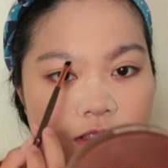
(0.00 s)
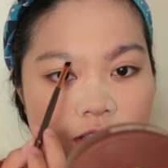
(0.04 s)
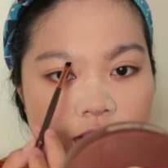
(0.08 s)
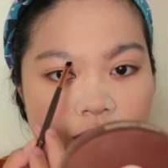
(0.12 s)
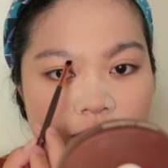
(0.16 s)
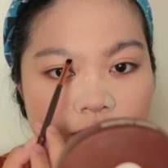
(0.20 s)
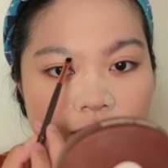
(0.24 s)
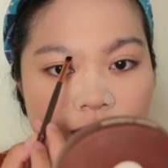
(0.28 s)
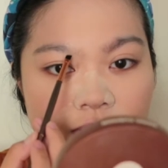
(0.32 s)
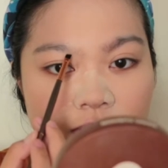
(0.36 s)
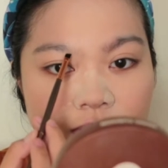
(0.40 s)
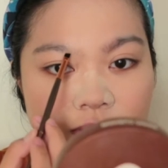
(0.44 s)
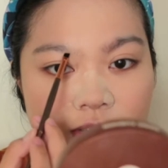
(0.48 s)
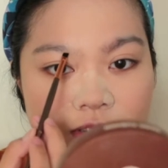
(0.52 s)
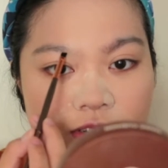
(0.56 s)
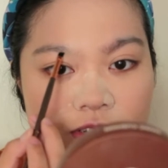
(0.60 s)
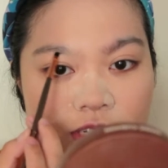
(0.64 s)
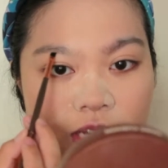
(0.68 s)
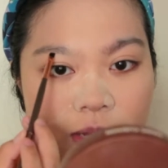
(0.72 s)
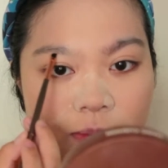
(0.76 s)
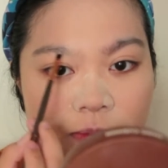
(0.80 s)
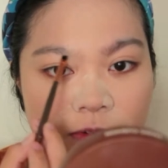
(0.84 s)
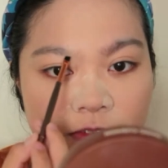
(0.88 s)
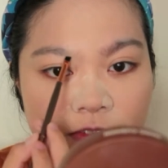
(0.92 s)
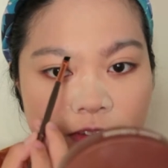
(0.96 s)
Just follow the
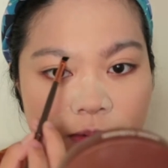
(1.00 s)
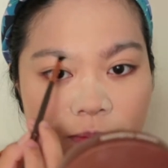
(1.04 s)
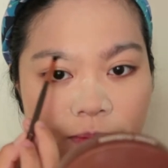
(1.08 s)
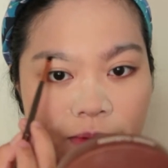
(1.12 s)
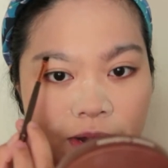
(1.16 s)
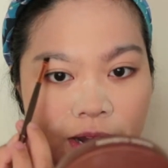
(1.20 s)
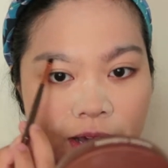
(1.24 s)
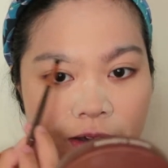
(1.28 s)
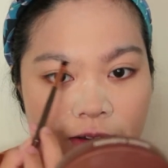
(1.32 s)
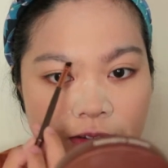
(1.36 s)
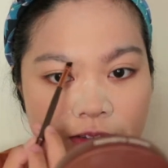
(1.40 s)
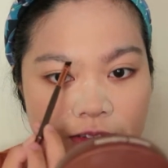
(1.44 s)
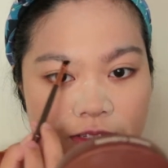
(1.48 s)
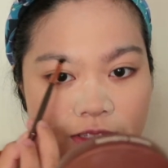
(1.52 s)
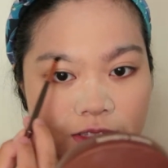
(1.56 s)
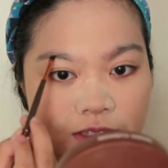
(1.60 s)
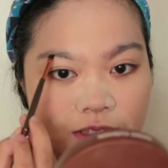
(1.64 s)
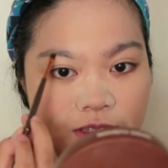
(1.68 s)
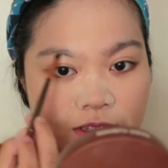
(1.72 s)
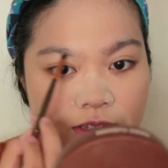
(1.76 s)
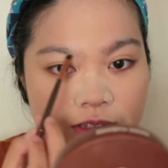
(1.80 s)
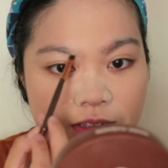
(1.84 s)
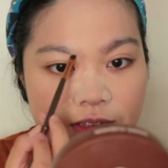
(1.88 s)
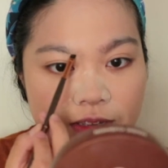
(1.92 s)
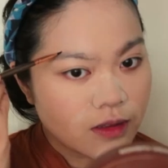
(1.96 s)
shape of your brows.
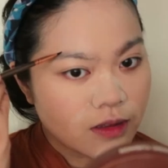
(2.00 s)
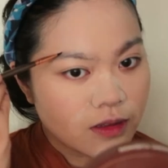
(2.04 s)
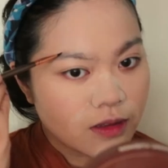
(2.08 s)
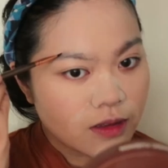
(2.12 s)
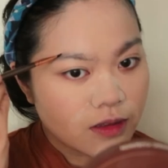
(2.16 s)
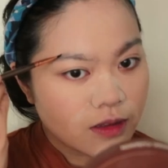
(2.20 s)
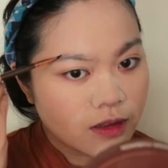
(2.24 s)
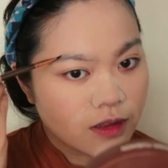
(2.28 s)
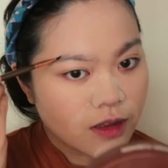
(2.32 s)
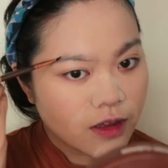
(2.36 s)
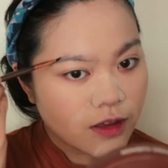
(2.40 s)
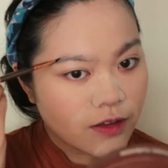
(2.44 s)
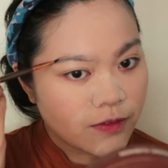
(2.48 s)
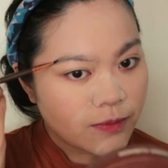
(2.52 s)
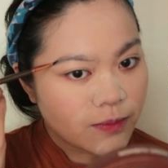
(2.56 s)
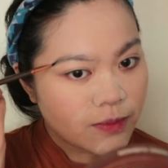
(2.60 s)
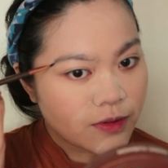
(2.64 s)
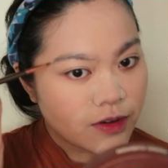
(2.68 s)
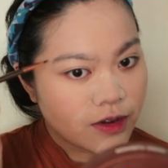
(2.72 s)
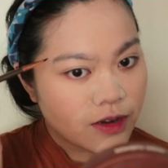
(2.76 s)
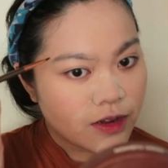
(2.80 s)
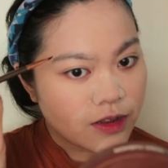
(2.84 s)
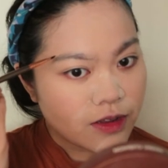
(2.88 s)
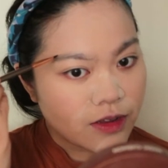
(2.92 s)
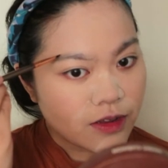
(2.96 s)
I have
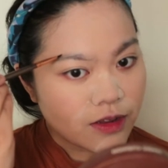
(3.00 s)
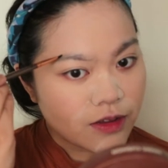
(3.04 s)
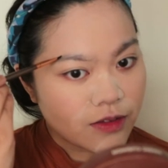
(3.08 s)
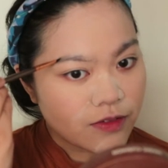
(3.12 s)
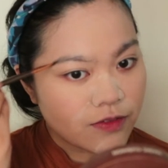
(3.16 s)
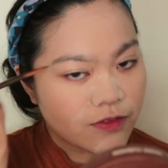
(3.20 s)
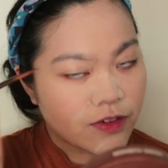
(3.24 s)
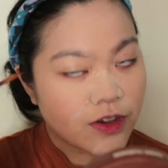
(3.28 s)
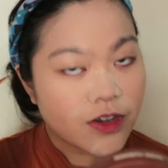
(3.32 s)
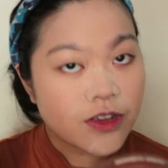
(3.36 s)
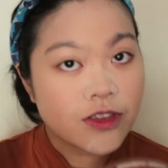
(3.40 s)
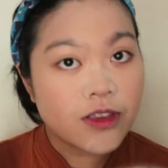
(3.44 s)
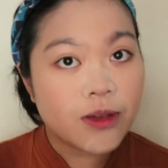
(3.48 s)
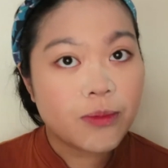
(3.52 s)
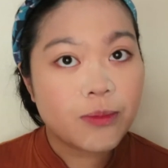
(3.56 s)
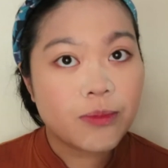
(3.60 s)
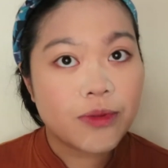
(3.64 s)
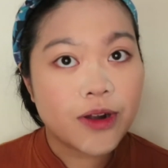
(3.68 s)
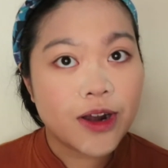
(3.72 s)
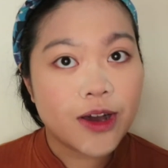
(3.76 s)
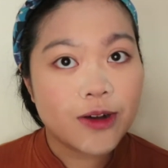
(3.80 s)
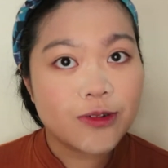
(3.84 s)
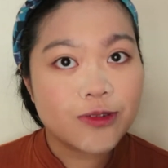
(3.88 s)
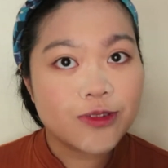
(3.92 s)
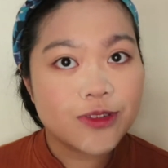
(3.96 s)
pretty fucked up
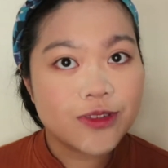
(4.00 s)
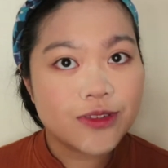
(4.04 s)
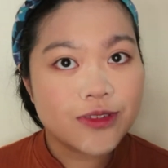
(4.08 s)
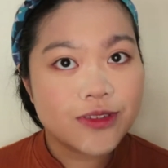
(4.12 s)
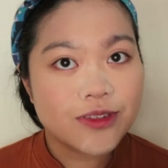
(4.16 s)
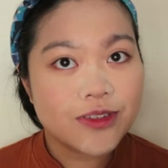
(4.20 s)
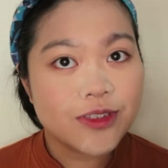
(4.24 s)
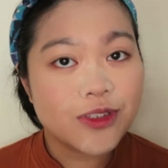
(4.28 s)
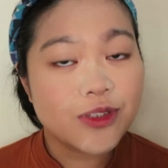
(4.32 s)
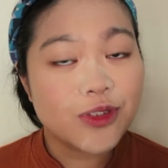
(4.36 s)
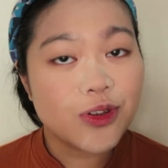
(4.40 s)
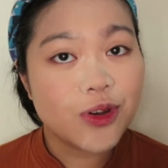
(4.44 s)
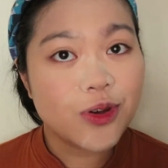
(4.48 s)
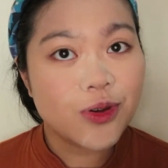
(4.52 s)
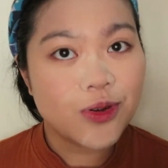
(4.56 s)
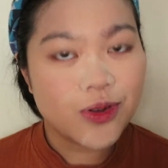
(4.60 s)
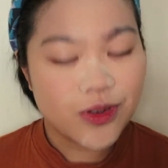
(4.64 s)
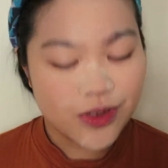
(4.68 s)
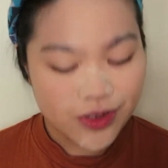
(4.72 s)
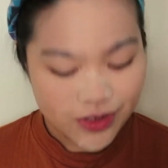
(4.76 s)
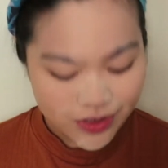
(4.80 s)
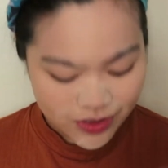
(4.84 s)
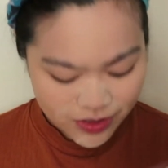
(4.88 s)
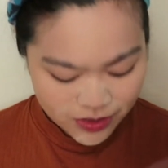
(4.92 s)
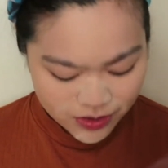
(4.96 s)
brows, so
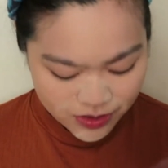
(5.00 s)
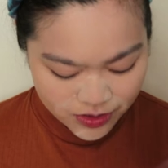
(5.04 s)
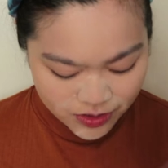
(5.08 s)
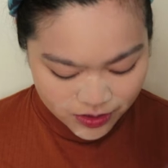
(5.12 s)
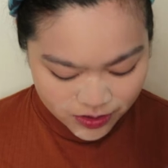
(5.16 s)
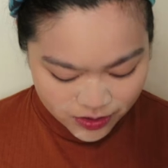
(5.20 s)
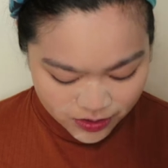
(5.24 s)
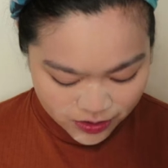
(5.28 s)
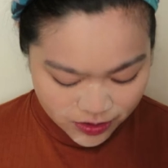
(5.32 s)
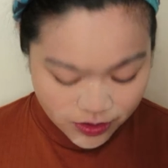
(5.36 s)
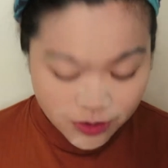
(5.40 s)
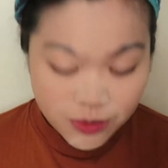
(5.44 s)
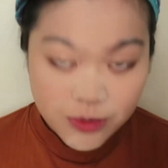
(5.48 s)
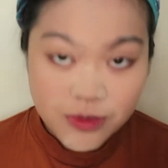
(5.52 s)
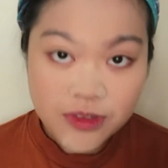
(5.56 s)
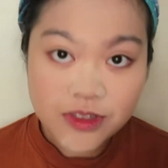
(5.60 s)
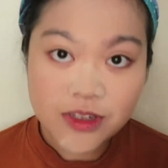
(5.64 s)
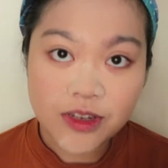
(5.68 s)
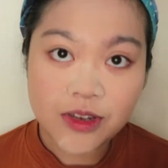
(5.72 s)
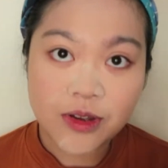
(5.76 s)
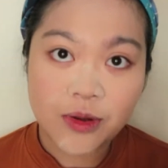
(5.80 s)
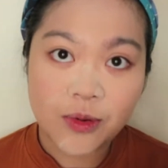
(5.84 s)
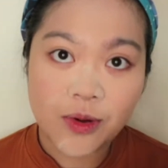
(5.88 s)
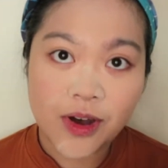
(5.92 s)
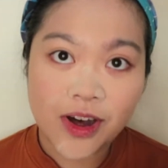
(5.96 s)
this will
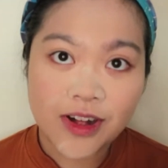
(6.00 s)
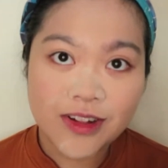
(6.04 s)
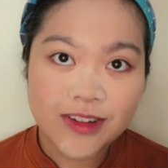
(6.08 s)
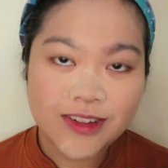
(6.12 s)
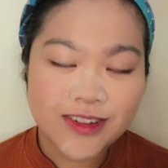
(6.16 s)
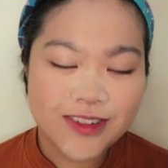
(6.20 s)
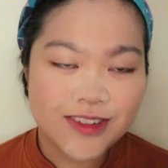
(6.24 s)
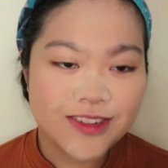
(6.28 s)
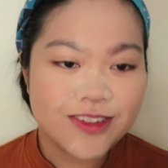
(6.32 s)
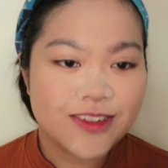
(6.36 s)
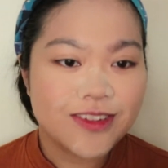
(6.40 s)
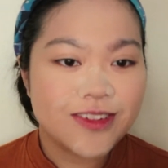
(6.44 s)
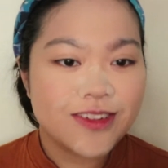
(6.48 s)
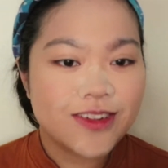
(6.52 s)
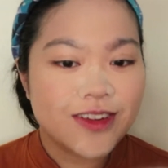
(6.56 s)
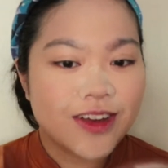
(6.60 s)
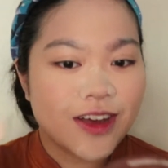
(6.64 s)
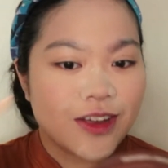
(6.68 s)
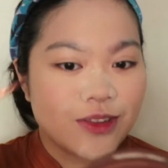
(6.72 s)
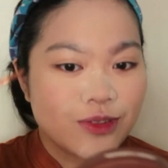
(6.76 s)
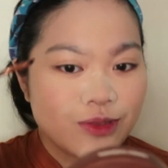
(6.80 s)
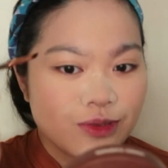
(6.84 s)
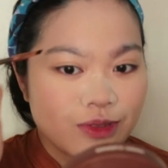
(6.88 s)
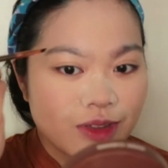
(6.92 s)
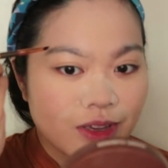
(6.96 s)
take a while.
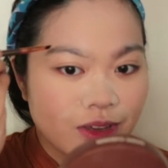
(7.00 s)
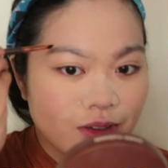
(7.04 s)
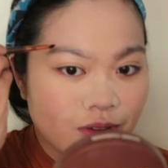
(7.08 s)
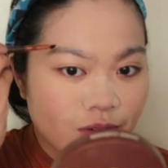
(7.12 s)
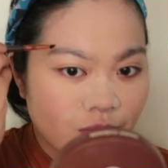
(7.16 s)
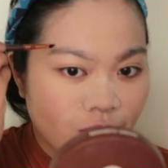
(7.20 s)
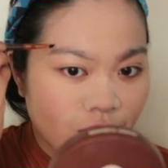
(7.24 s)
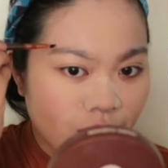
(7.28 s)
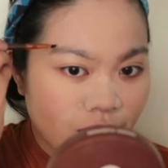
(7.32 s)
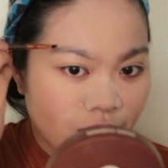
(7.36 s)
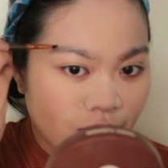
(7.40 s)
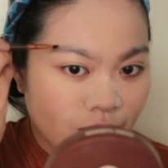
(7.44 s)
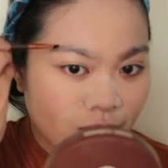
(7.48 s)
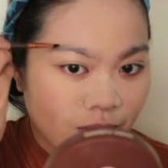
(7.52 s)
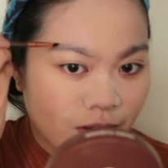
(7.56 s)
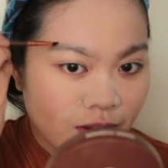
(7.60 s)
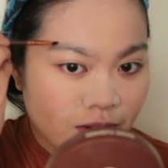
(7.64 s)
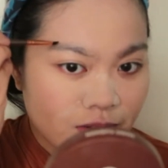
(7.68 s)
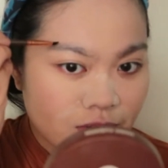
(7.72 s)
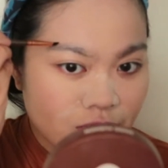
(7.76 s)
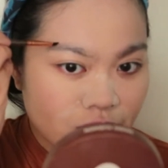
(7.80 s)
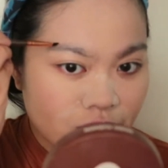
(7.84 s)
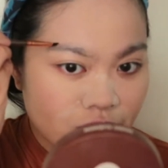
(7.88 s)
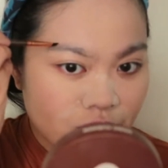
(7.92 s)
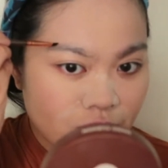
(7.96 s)
I just take quite a
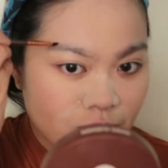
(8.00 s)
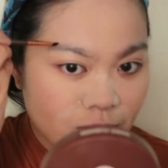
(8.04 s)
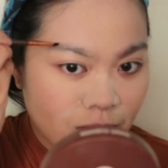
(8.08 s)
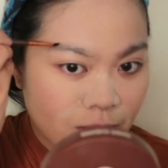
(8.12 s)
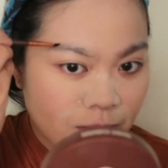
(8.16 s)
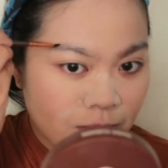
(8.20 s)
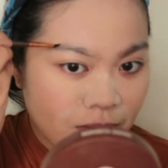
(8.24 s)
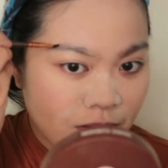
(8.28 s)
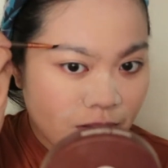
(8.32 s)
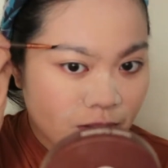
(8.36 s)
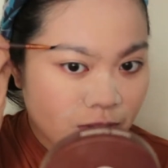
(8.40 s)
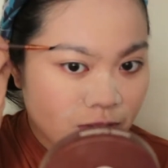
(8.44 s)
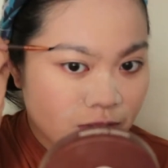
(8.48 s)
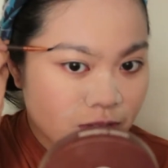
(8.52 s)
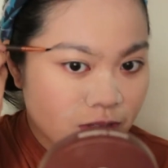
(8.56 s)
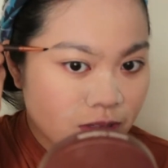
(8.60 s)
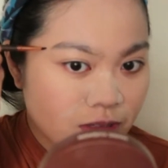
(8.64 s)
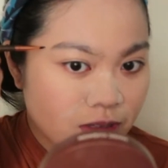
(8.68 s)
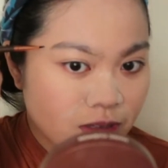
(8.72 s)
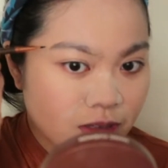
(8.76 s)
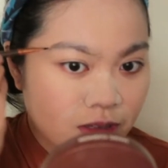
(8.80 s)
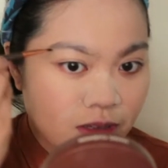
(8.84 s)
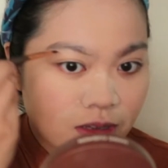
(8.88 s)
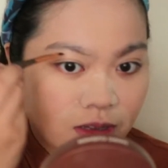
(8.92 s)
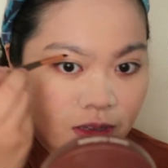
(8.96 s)
while to do my brows,
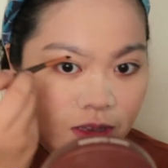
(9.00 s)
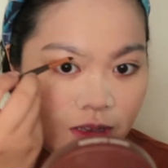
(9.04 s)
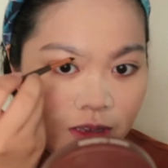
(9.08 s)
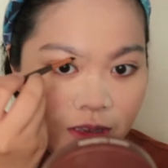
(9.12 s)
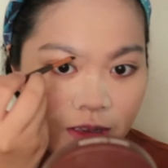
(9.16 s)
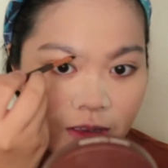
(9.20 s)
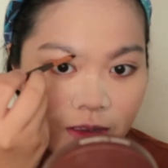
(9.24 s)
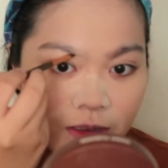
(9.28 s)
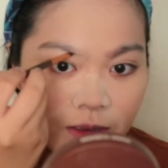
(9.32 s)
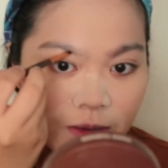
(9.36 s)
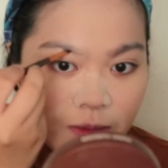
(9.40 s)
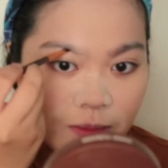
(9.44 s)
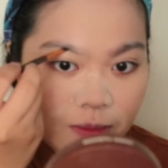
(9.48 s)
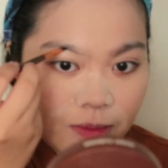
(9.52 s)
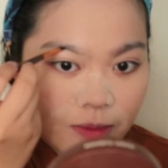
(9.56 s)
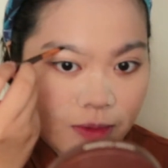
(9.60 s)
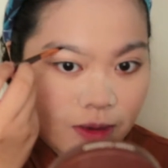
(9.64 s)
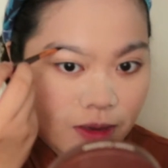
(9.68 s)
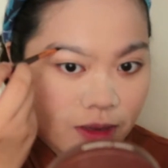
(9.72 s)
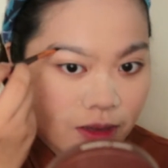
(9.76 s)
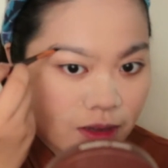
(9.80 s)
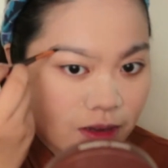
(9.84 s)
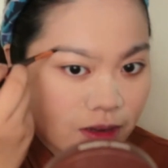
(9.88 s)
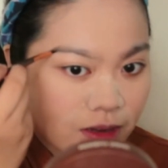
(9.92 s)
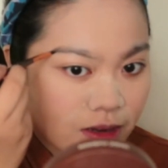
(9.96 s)

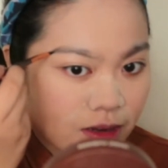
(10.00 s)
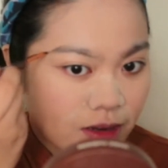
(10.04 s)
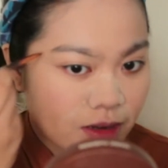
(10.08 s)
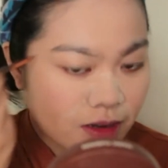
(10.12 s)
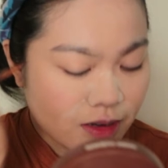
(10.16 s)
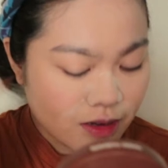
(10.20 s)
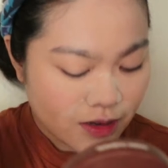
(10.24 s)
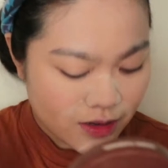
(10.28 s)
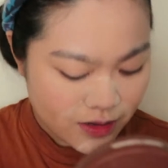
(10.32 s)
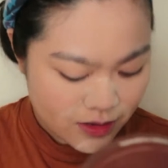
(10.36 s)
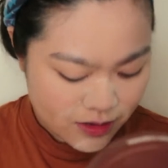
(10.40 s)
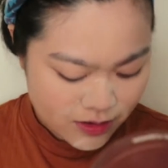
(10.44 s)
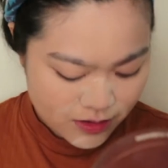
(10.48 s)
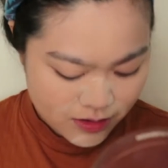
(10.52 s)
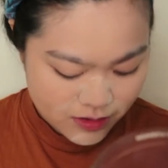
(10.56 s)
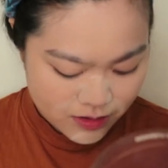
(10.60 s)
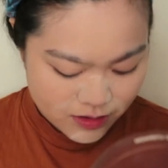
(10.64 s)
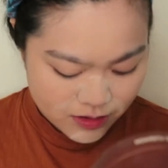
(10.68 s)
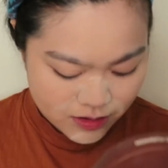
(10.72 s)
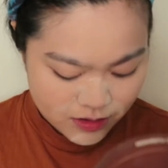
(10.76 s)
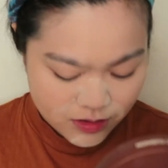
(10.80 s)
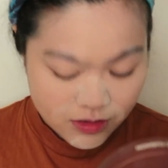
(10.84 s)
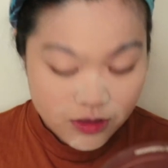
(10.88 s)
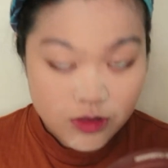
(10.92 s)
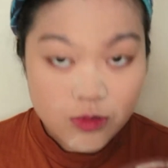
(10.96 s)
but
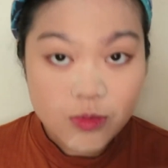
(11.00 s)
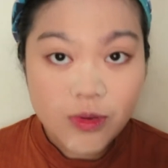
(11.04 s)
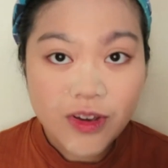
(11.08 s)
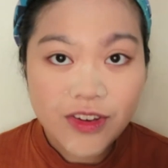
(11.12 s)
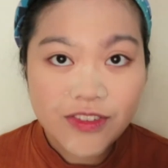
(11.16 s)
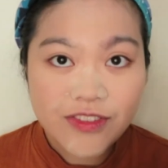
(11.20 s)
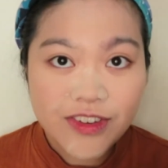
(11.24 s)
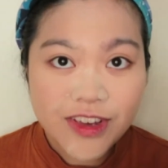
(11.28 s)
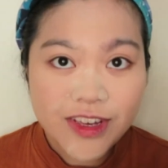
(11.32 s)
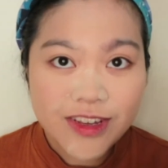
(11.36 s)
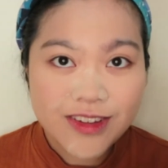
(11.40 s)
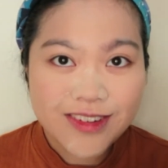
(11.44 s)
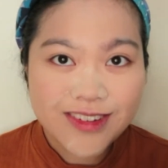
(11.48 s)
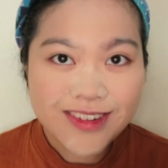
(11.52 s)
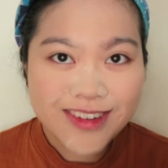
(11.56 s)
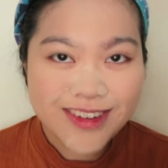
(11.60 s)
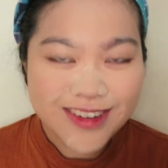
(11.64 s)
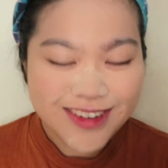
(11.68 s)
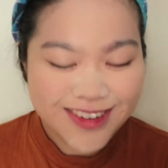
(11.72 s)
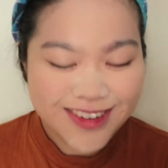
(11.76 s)
it's worth it.